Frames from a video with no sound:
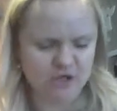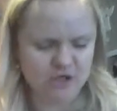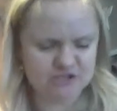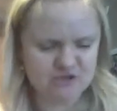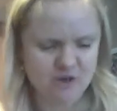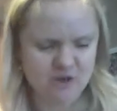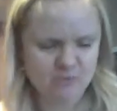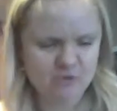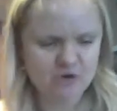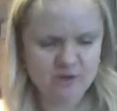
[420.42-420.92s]

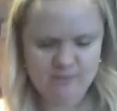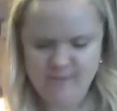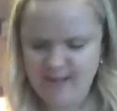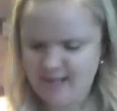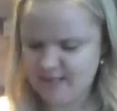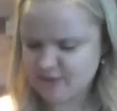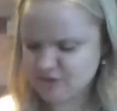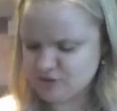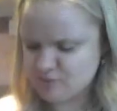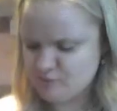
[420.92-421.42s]
so I'm going to
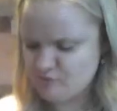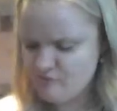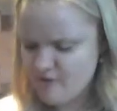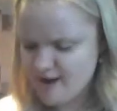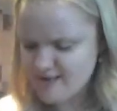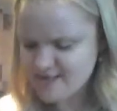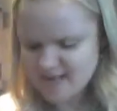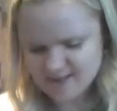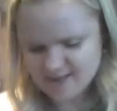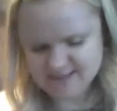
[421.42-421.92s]
make some
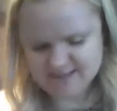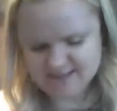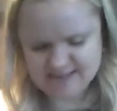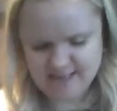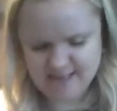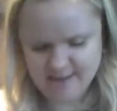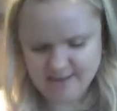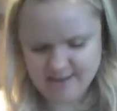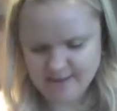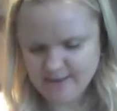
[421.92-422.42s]
red
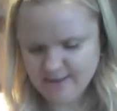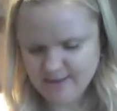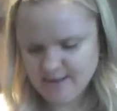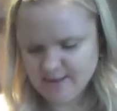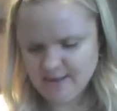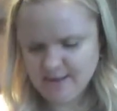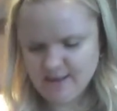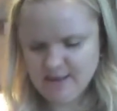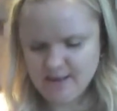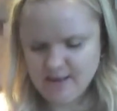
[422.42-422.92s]
icing.
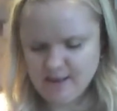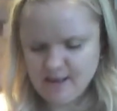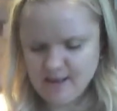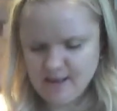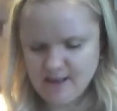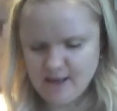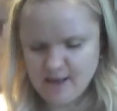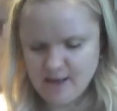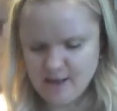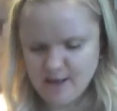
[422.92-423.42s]

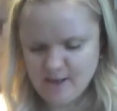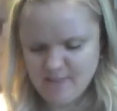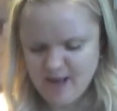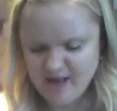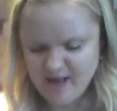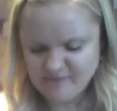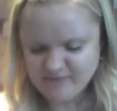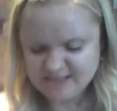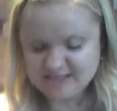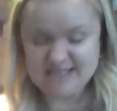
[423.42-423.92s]
I
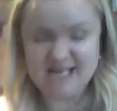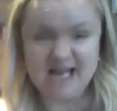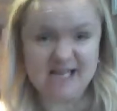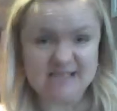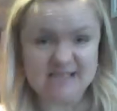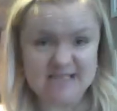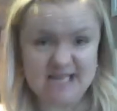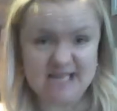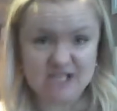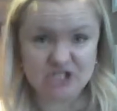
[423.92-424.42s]
haven't
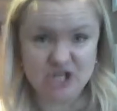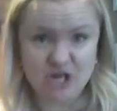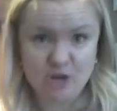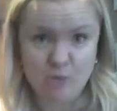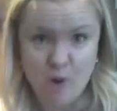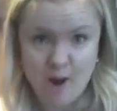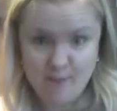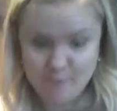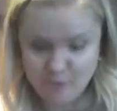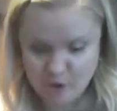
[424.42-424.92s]
decided actually
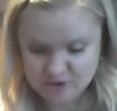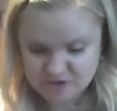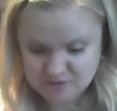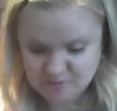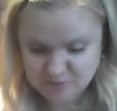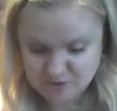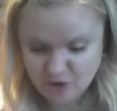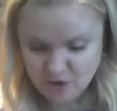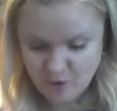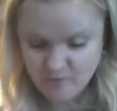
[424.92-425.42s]
what I'm going to
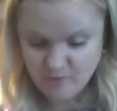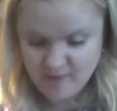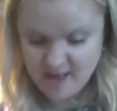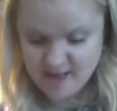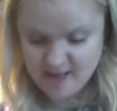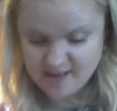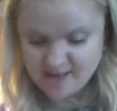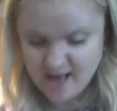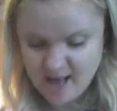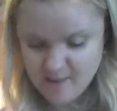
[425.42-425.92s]
put on
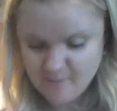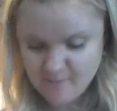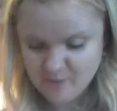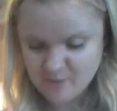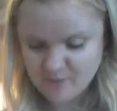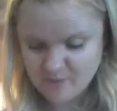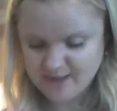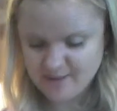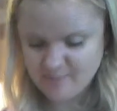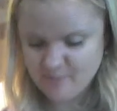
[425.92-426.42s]
there yet, but
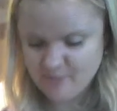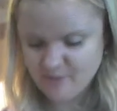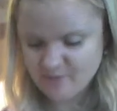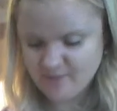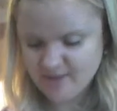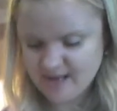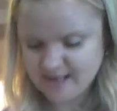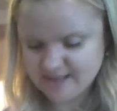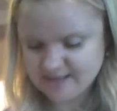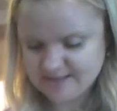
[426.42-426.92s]
we can put
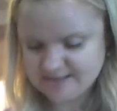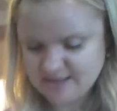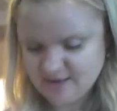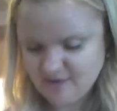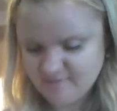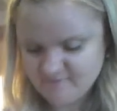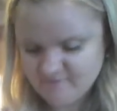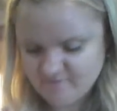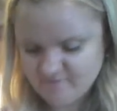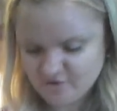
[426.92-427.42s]
the icing
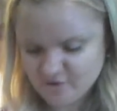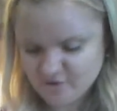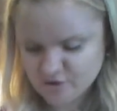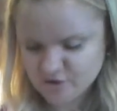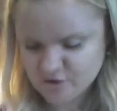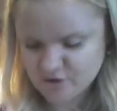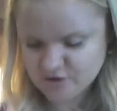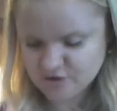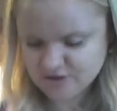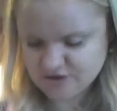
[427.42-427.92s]
on
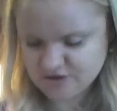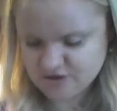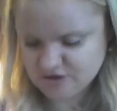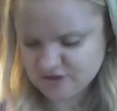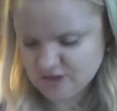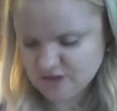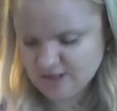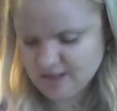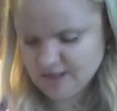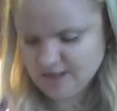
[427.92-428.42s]
first.
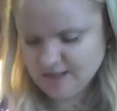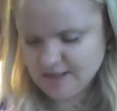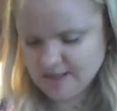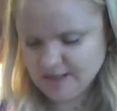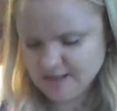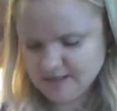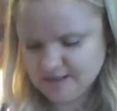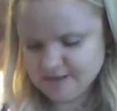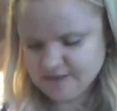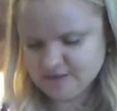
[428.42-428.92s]

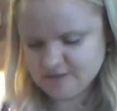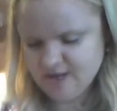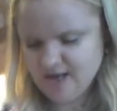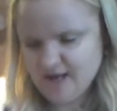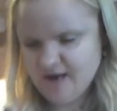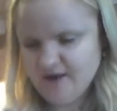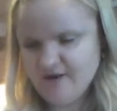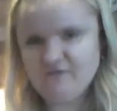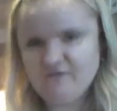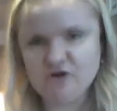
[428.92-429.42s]
So
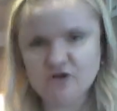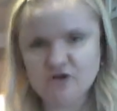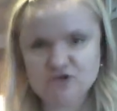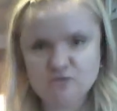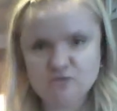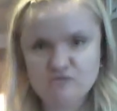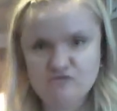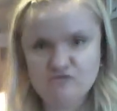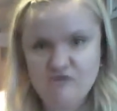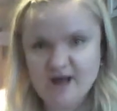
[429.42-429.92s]
here I've got
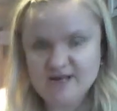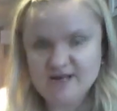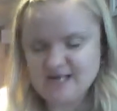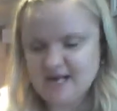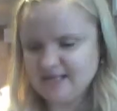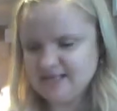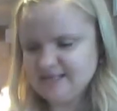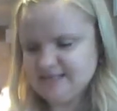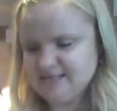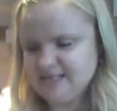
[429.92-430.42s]
some red
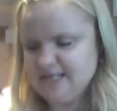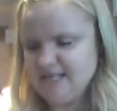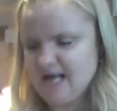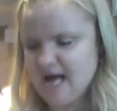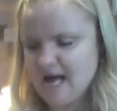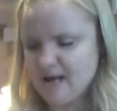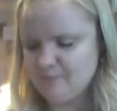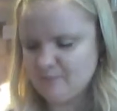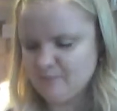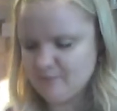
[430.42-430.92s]
icing that
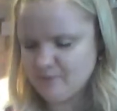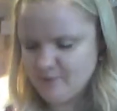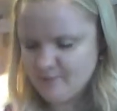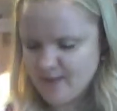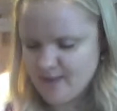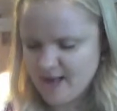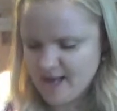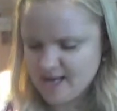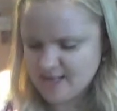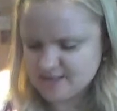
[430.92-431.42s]
I
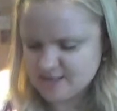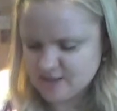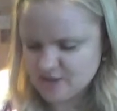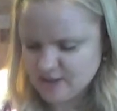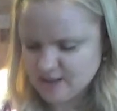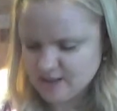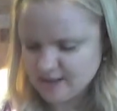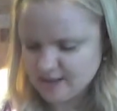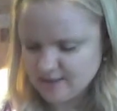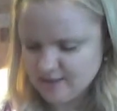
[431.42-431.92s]
prepared
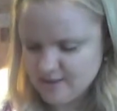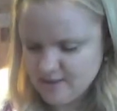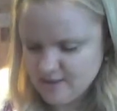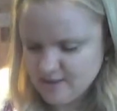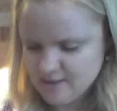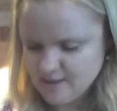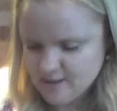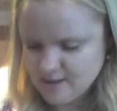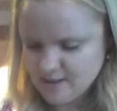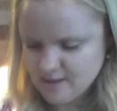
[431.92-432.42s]
earlier
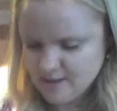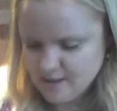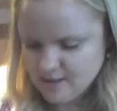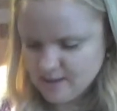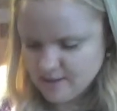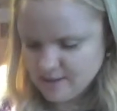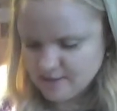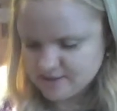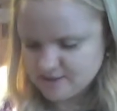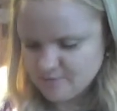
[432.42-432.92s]

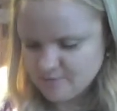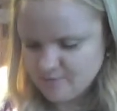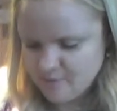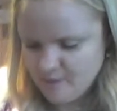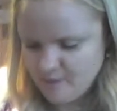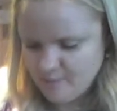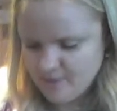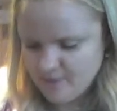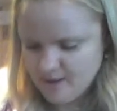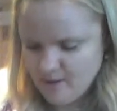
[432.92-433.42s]
to
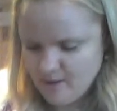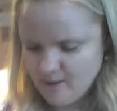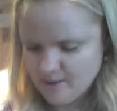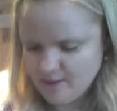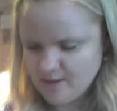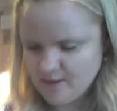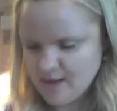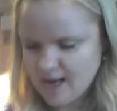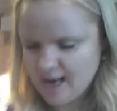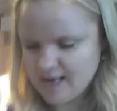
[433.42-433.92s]
pop it on,
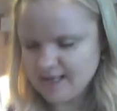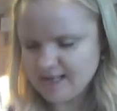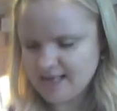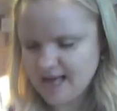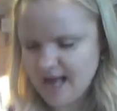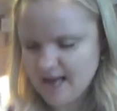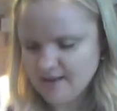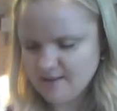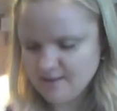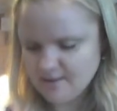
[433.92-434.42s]
and
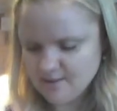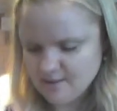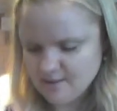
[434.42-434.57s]
again